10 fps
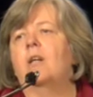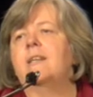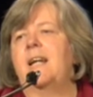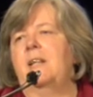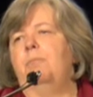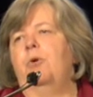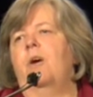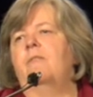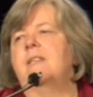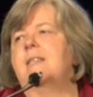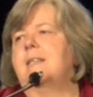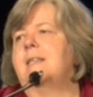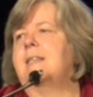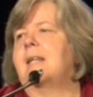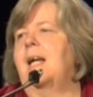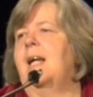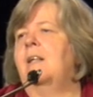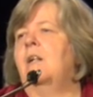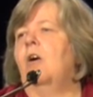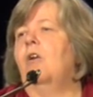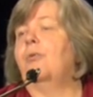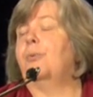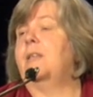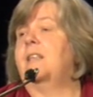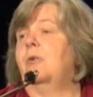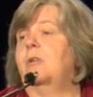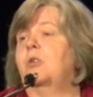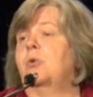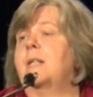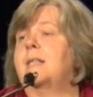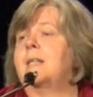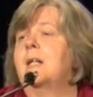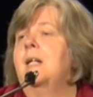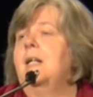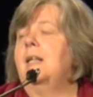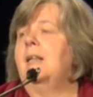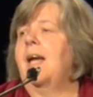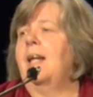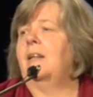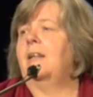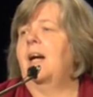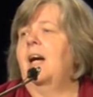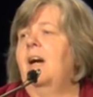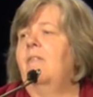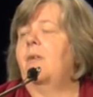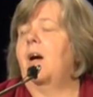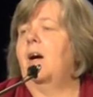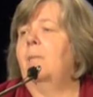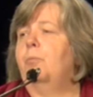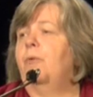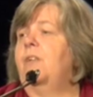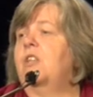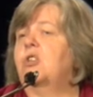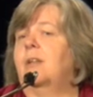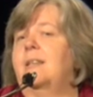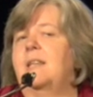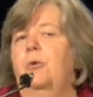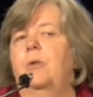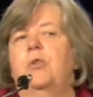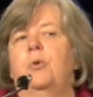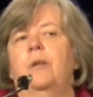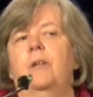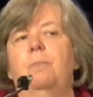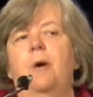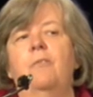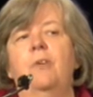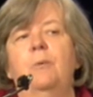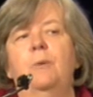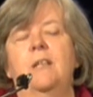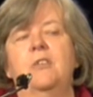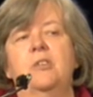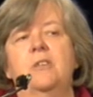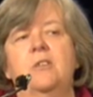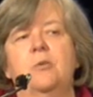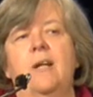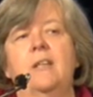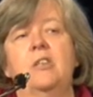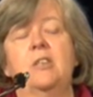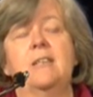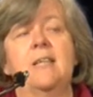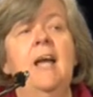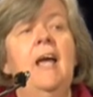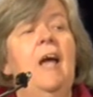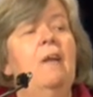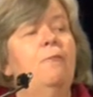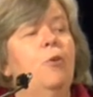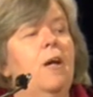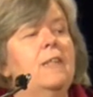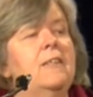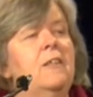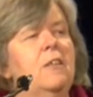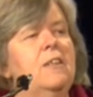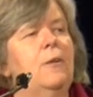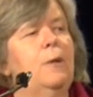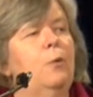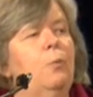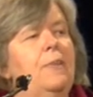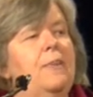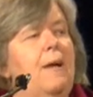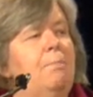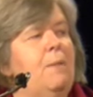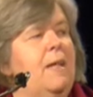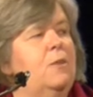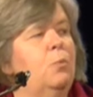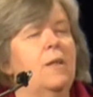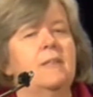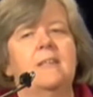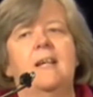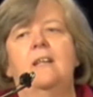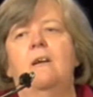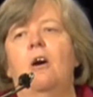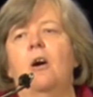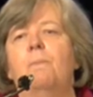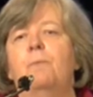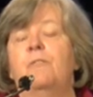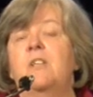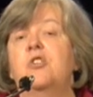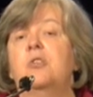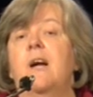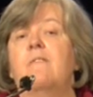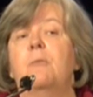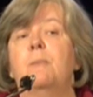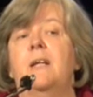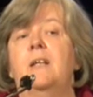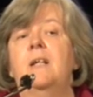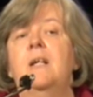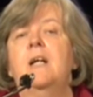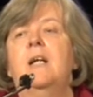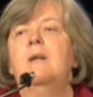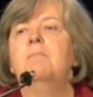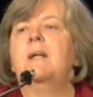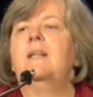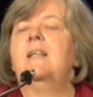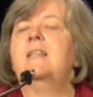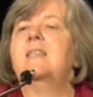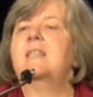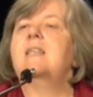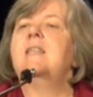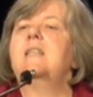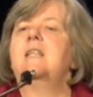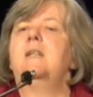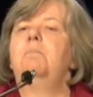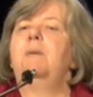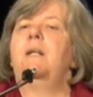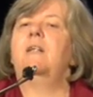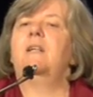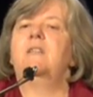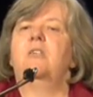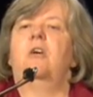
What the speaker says: all 10 provinces and all 3 territories in Canada have provincial and territorial poverty reduction strategies. And for us in Ontario, what that meant was that our provincial government committed $16 billion